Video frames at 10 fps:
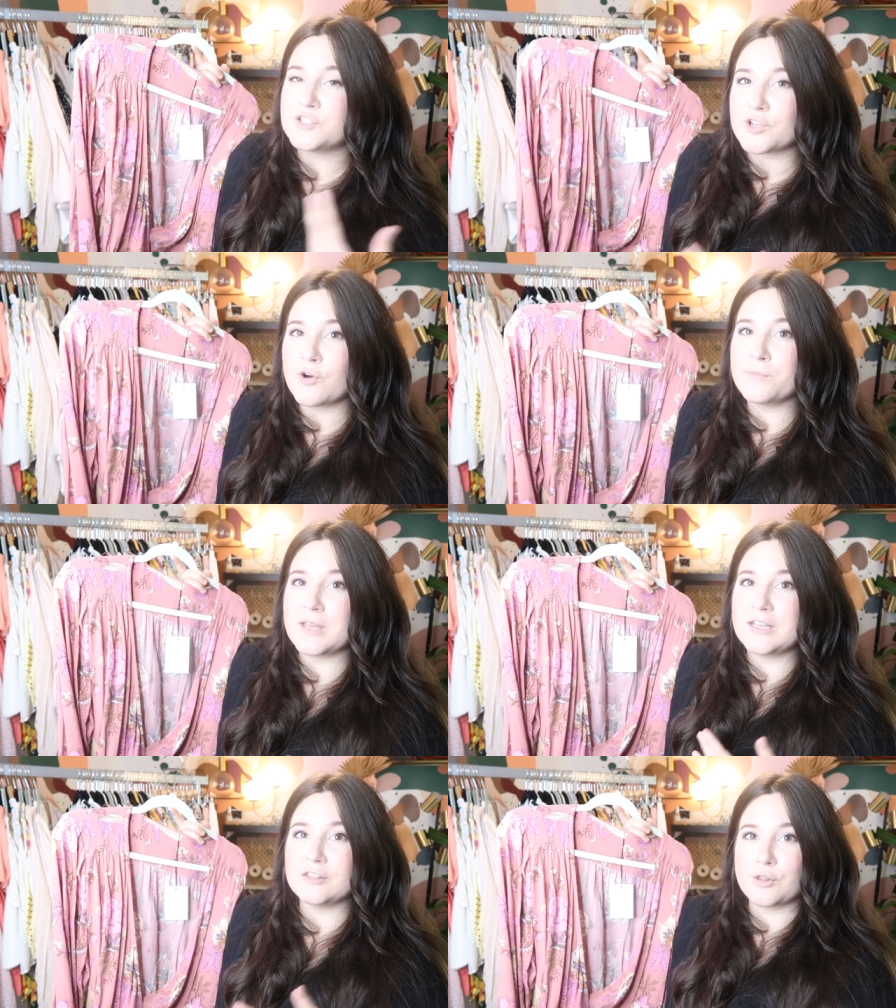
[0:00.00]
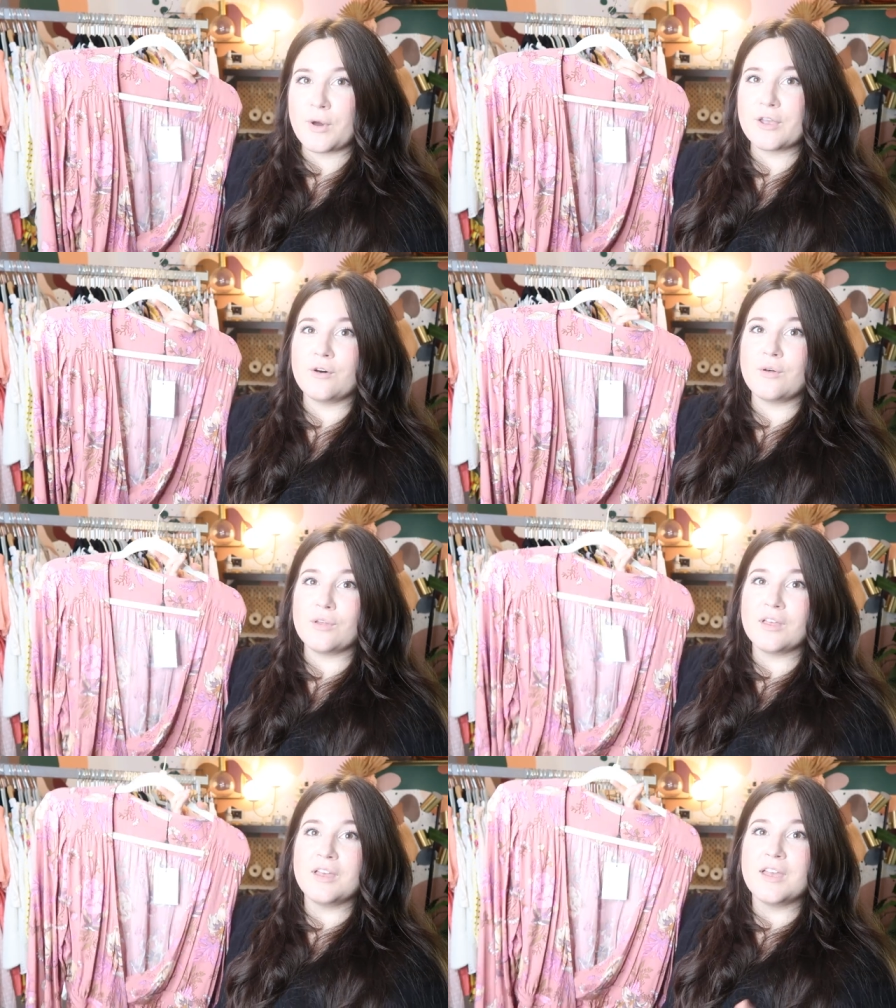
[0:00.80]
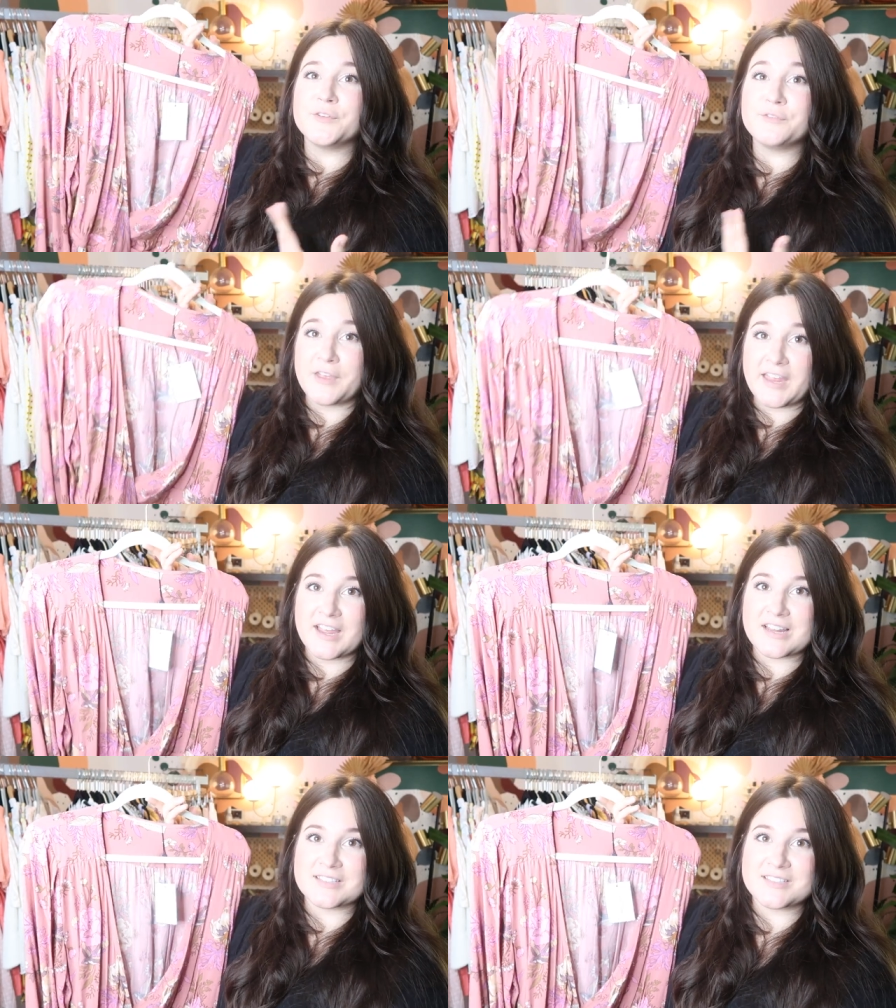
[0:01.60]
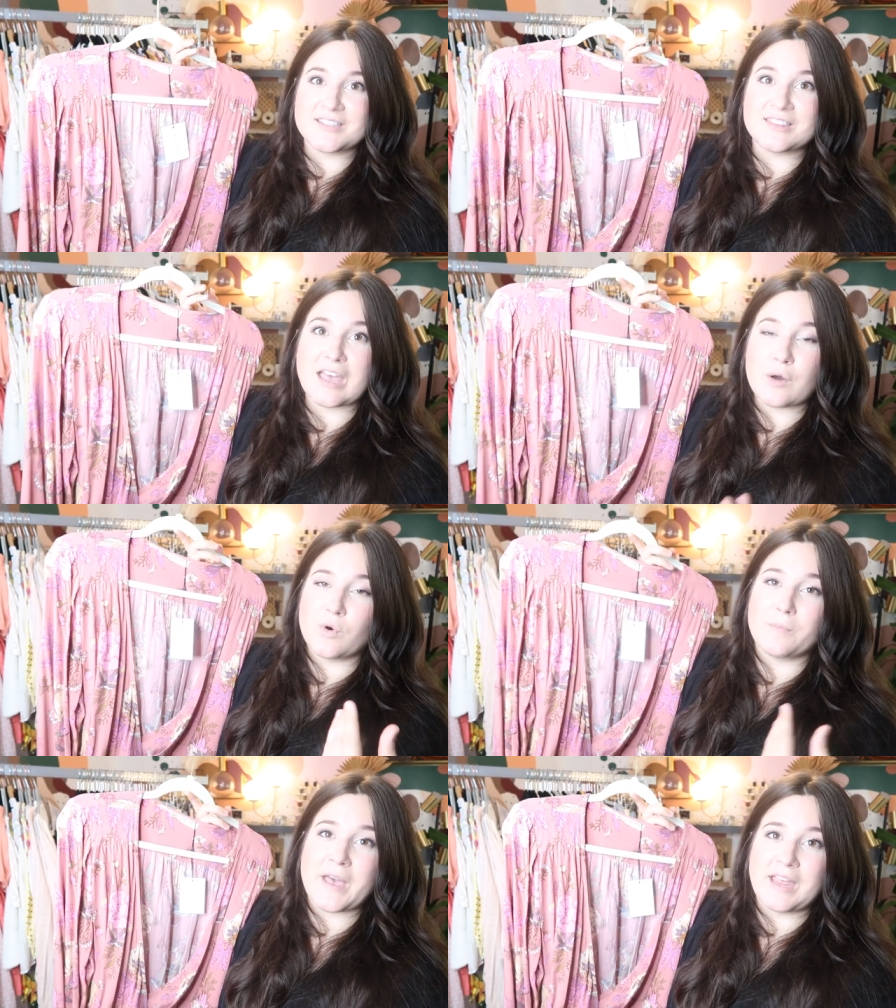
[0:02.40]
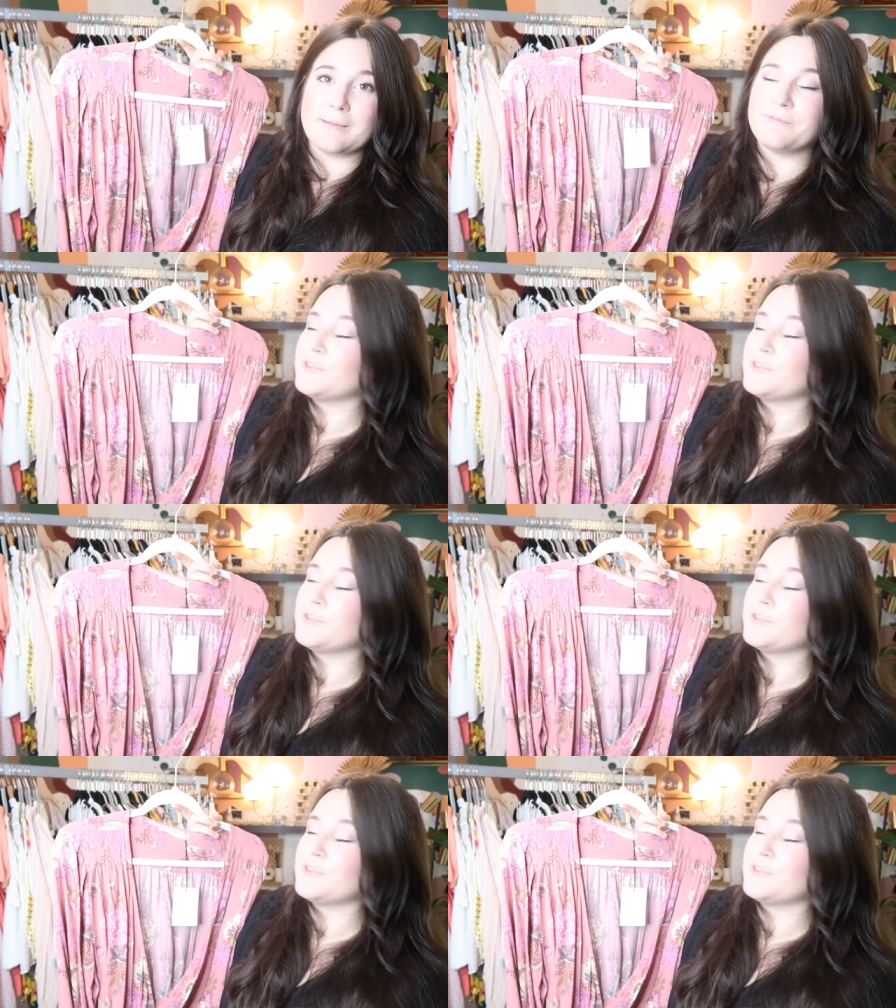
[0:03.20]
so many loyal fans that will pay up